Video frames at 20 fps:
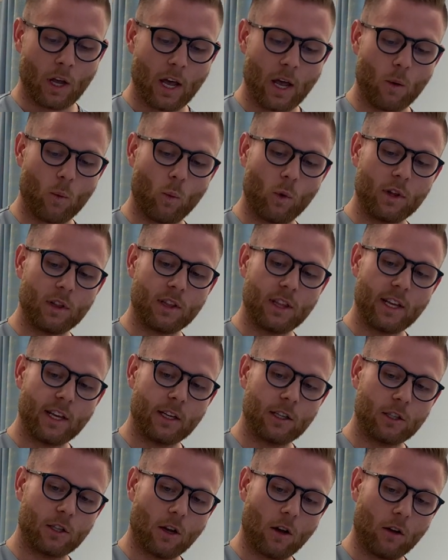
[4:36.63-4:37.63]
And one
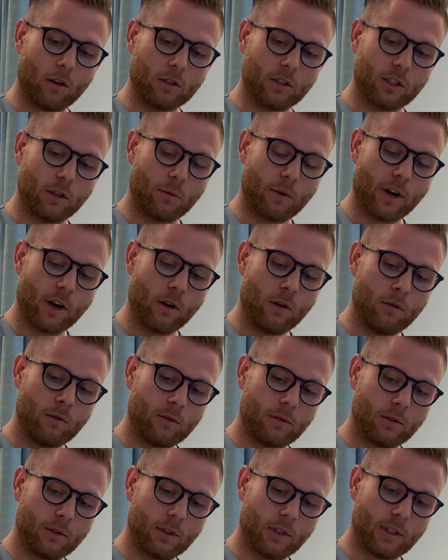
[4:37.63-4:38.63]
thing to also note
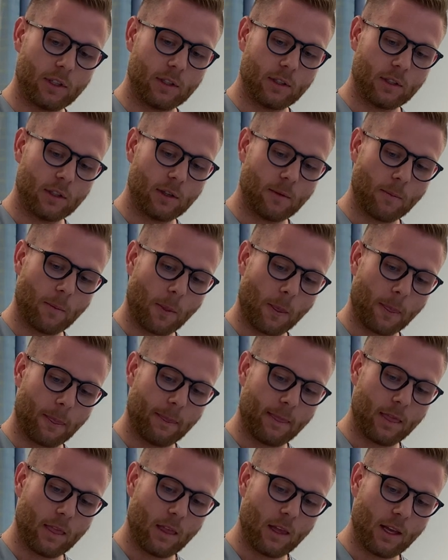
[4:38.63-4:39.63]

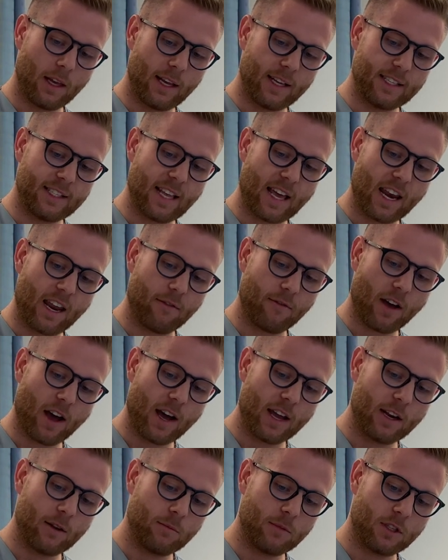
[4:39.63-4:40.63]
is that if
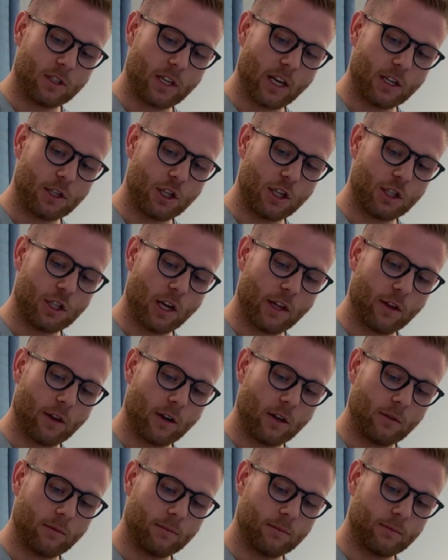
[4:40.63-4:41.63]
items touch each
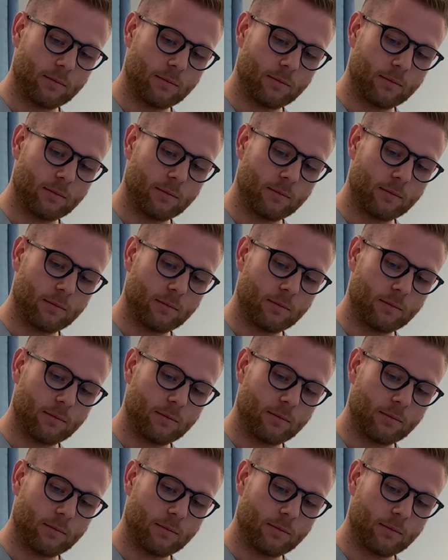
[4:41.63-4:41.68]
other,